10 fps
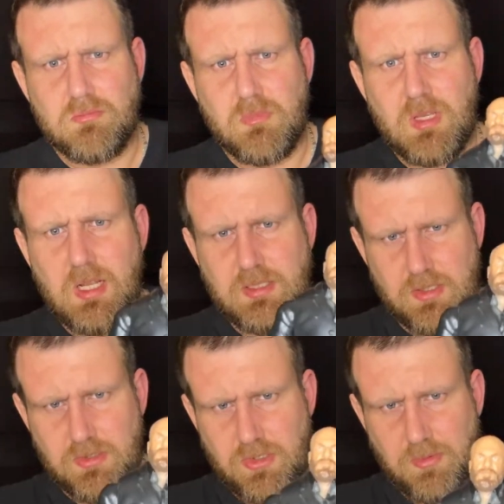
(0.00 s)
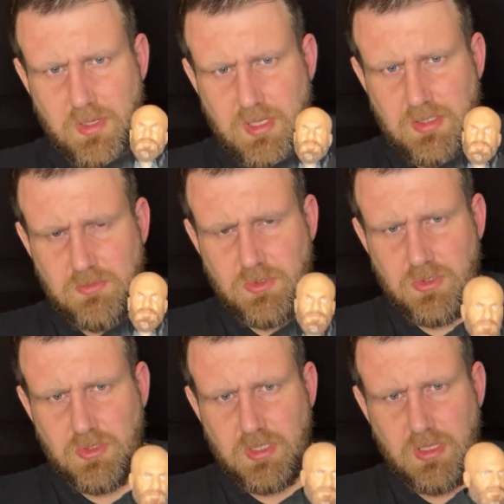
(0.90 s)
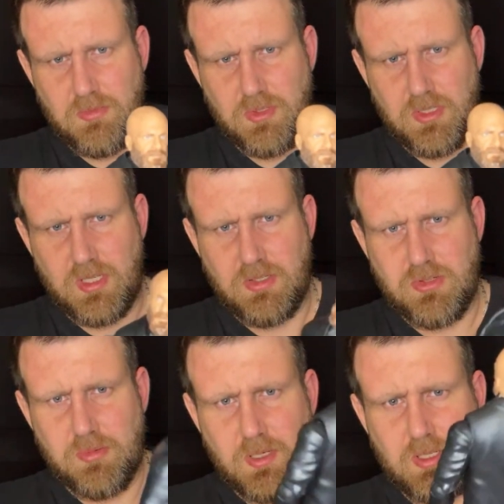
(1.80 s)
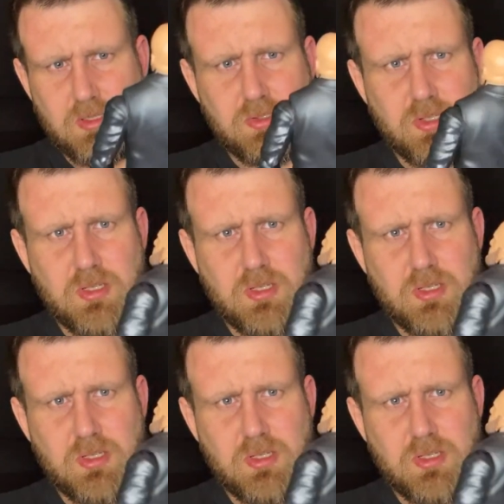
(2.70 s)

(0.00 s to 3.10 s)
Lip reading: is a good Triple H, more, you know, modern day Triple H.